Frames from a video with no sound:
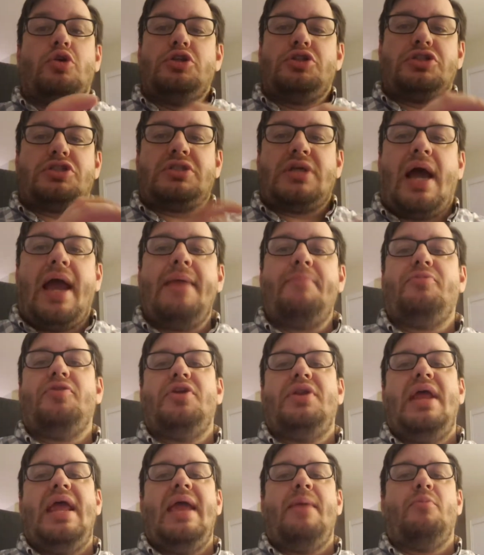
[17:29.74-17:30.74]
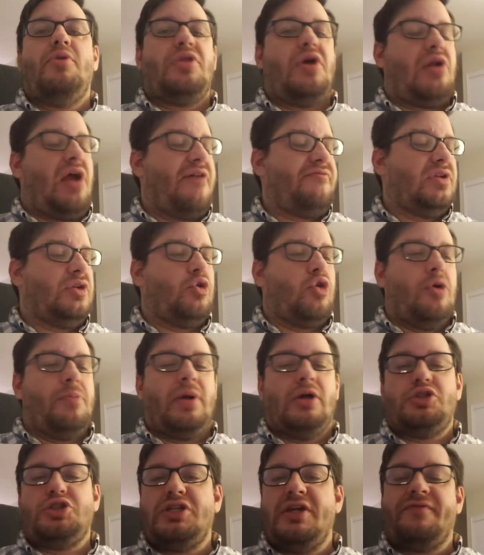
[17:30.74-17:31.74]
just type the name without having to worry
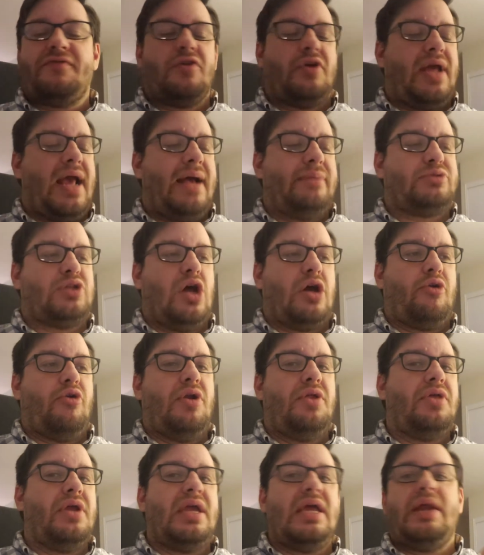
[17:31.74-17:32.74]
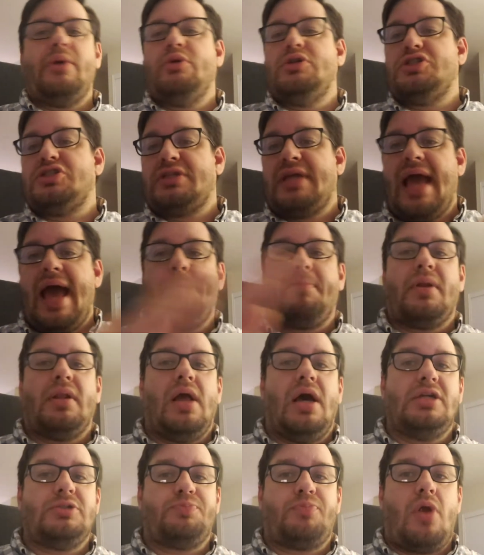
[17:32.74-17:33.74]
about shift or caps lock or anything, and it would just
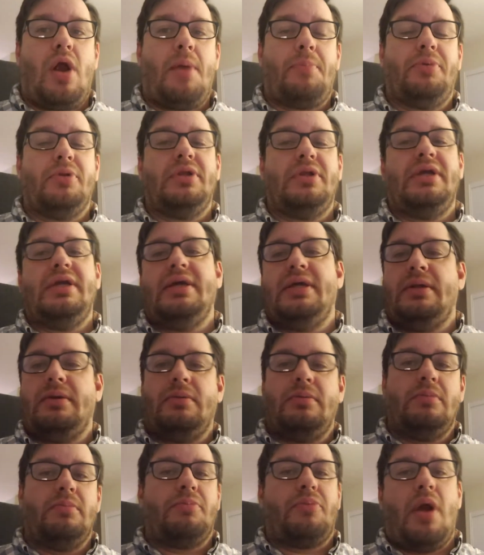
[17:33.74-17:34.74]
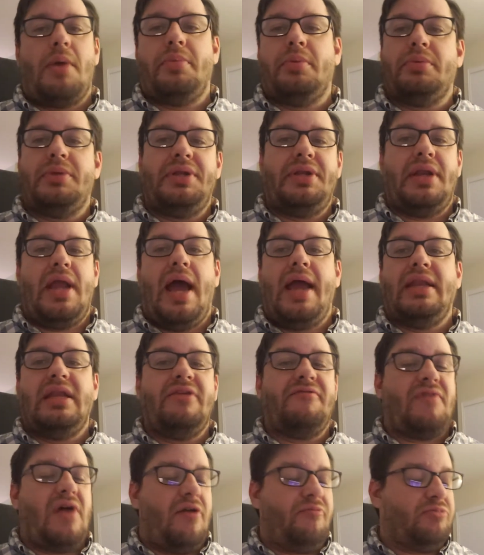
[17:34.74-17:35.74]
capitalize properly in probably
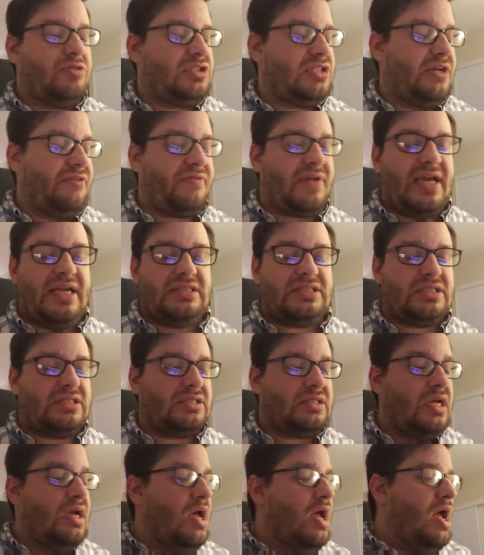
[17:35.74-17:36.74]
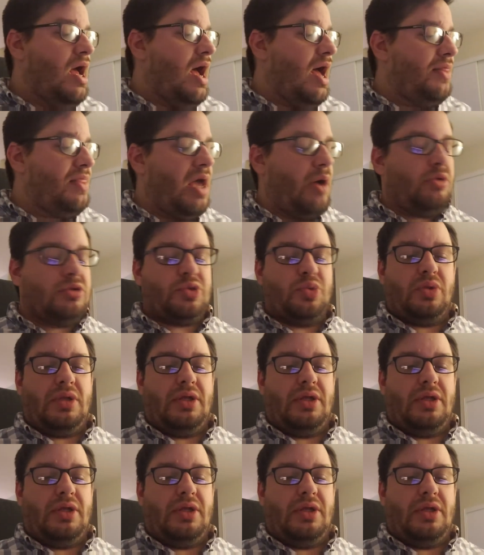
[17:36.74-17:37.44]
95% of cases, and that was